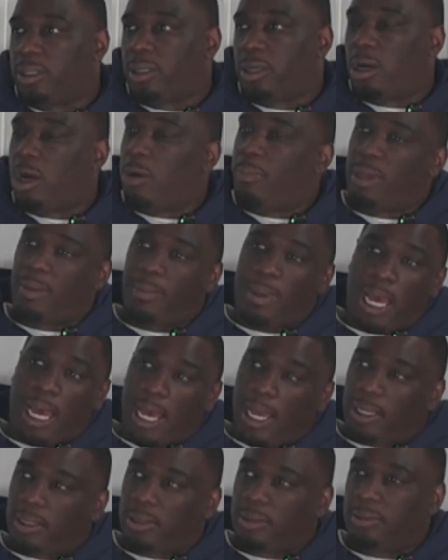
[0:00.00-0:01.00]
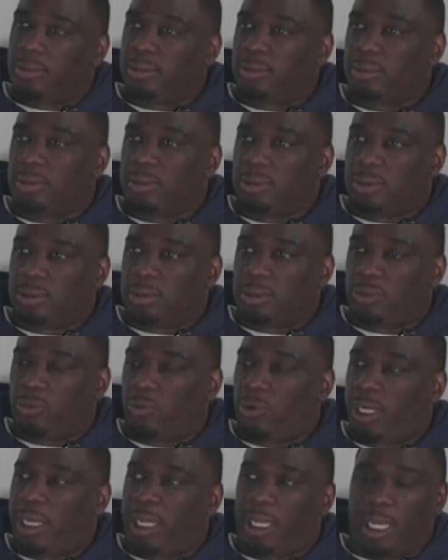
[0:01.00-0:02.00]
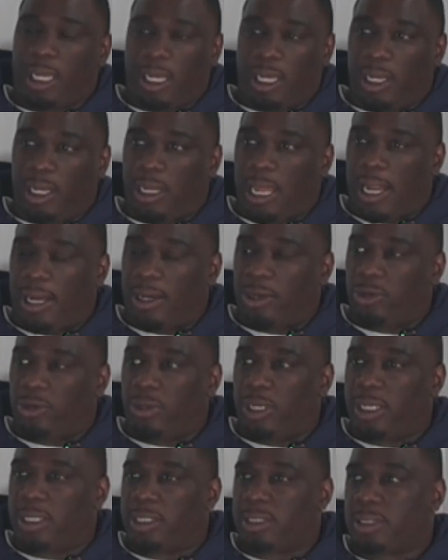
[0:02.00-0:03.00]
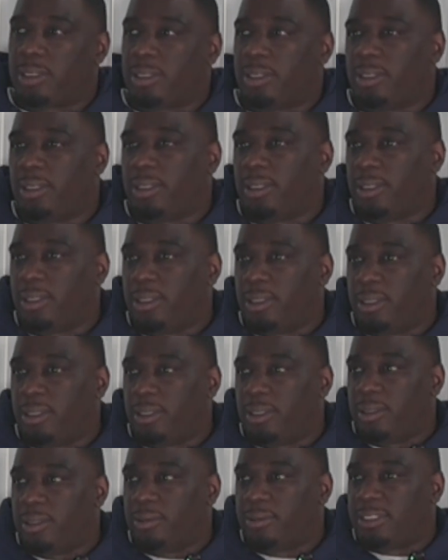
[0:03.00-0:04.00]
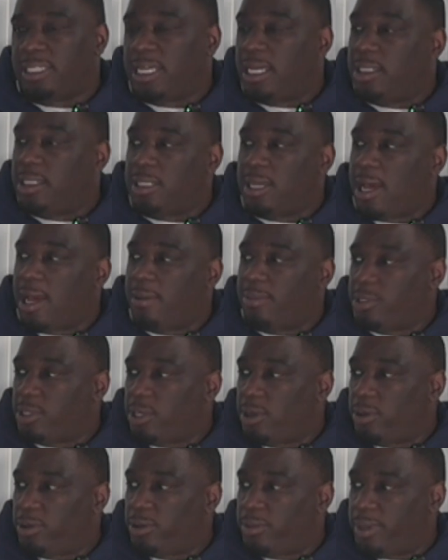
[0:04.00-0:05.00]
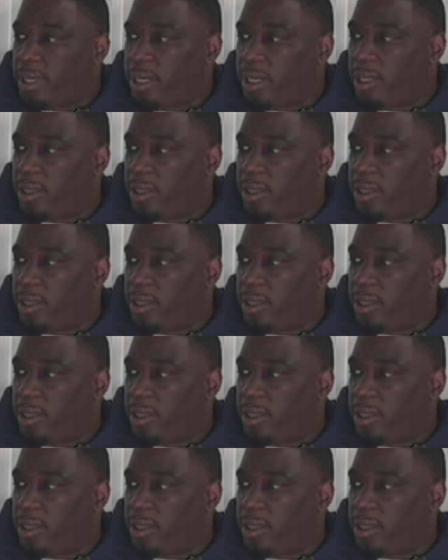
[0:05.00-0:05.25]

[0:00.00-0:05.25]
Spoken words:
Called me back. Went again. I had to do this 10 times total, bro.